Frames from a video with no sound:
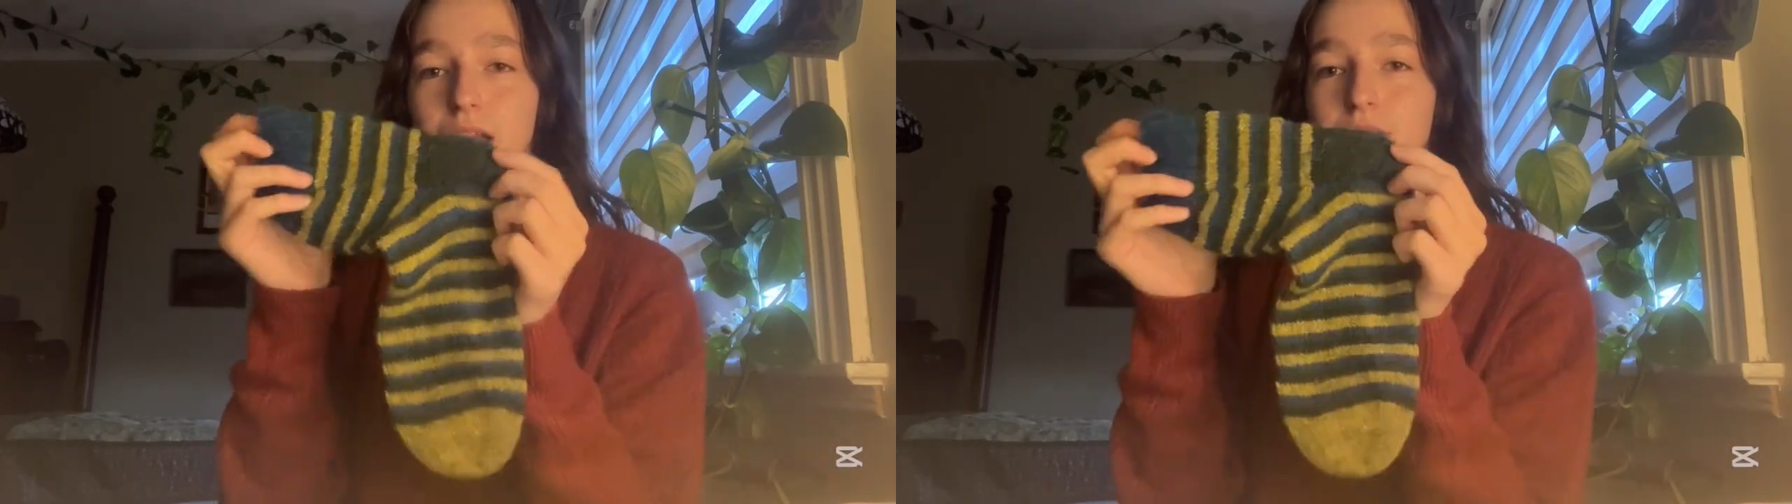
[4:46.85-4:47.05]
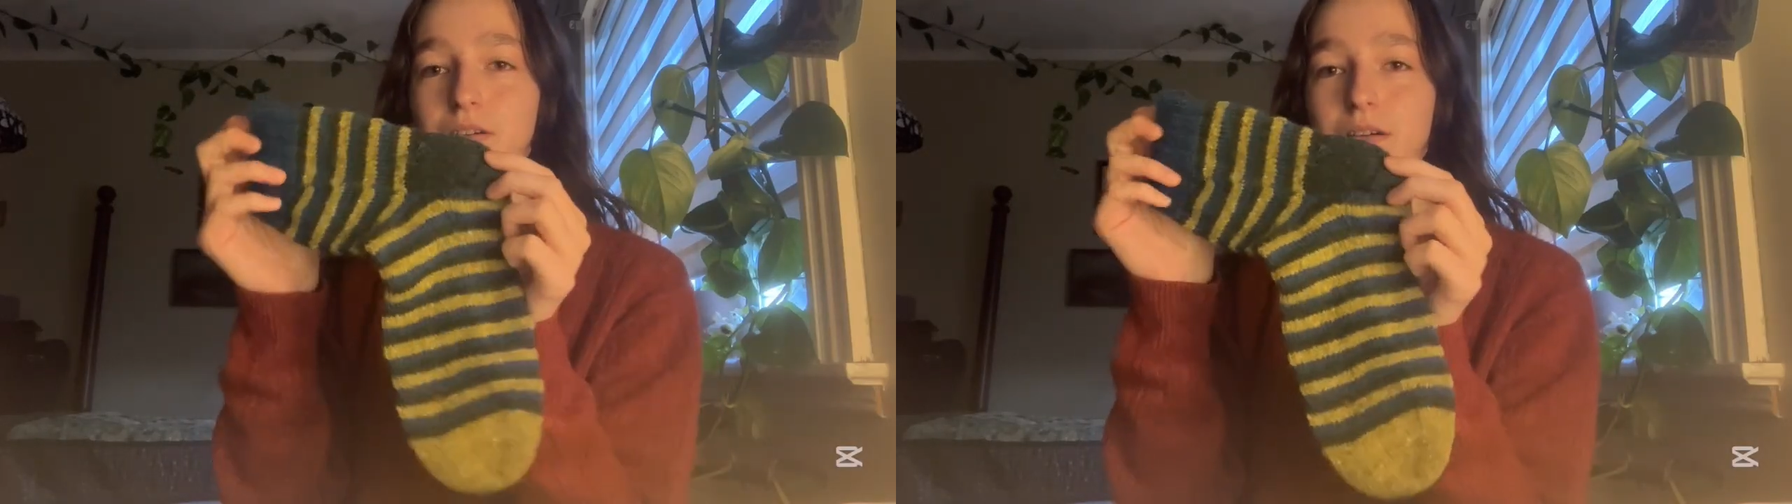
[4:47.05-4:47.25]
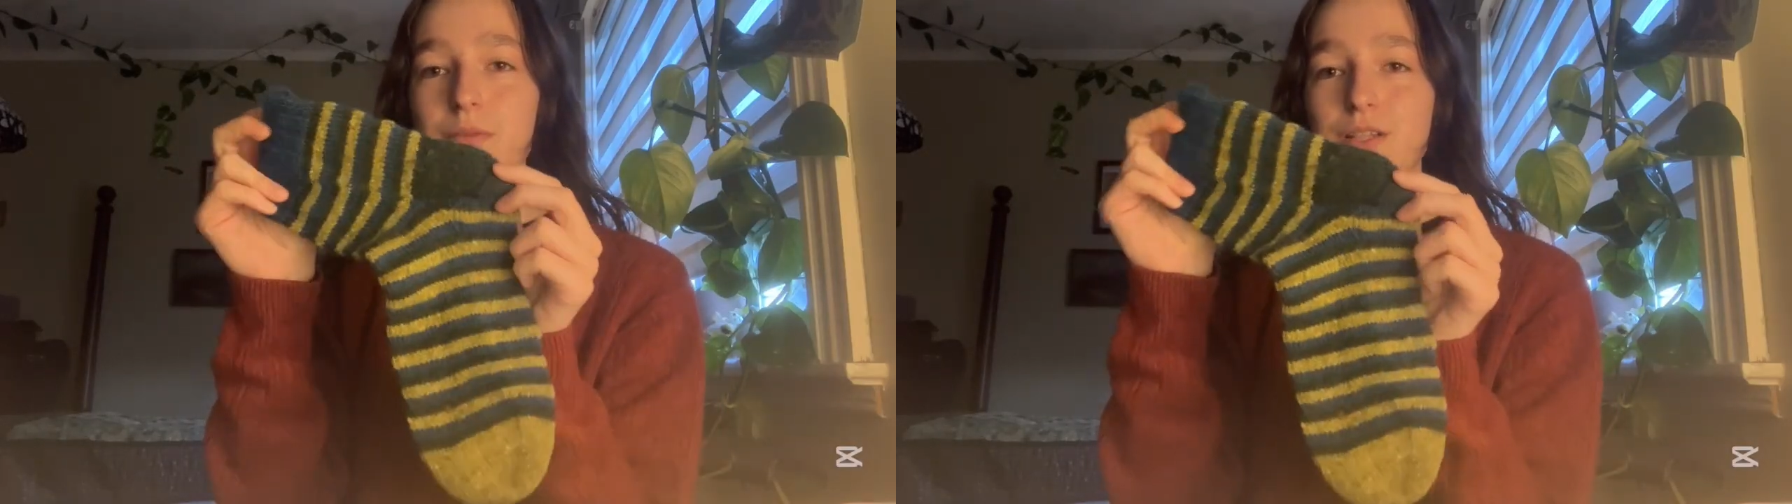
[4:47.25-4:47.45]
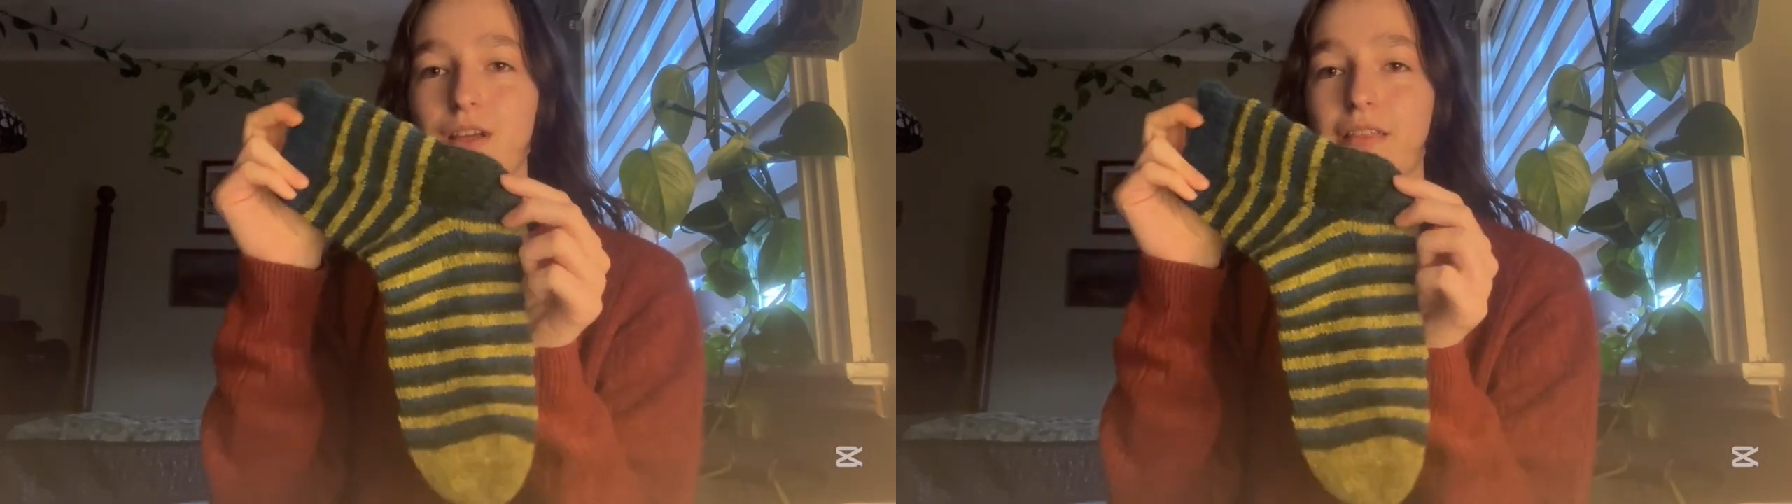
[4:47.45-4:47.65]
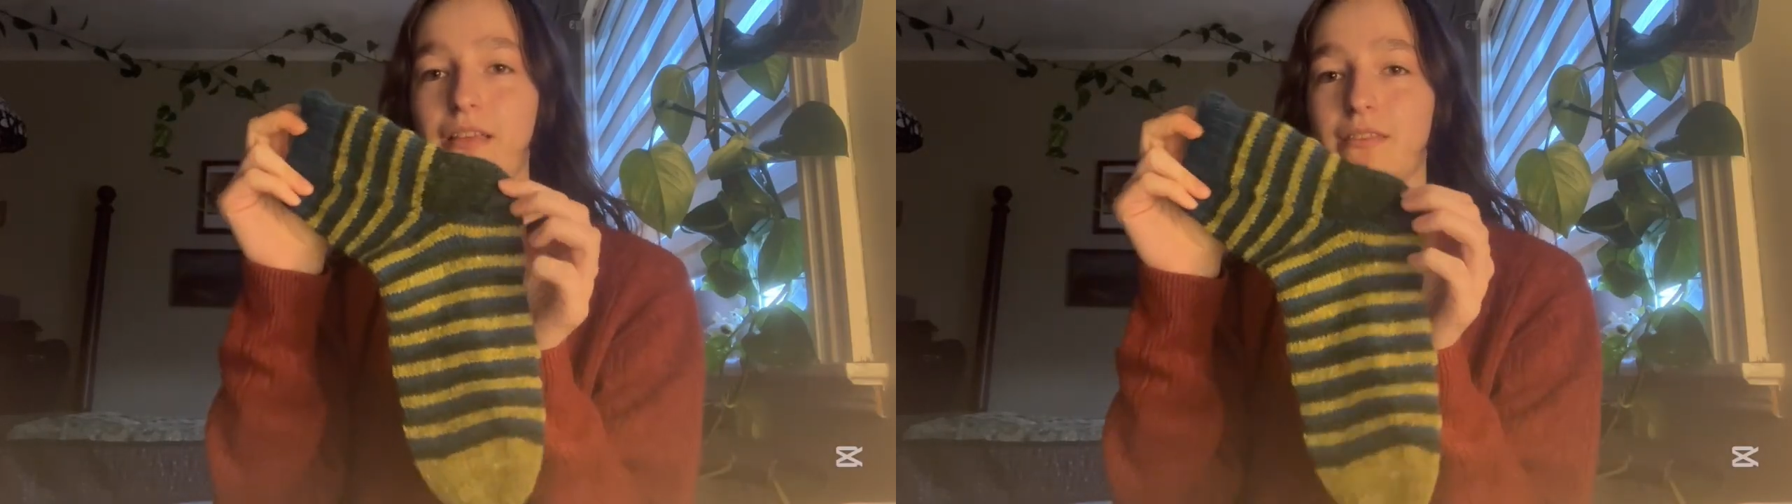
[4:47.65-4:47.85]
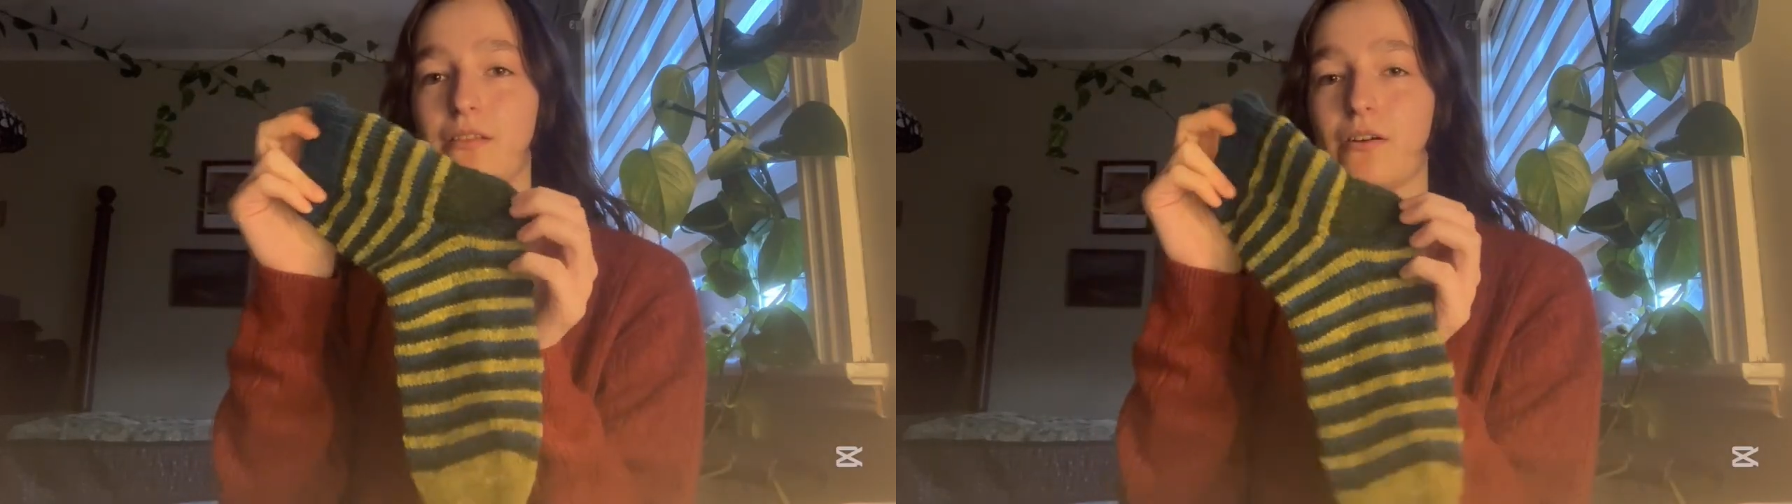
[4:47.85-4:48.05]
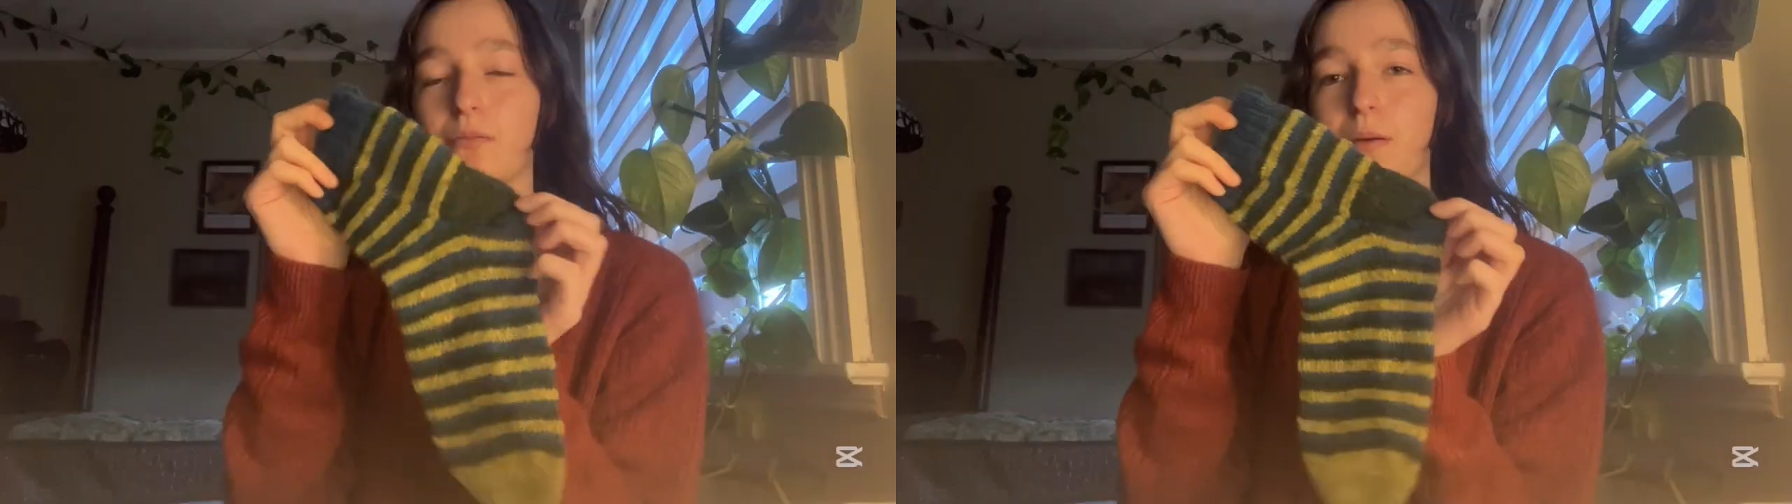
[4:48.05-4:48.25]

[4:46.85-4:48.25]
don't know how much I like the look,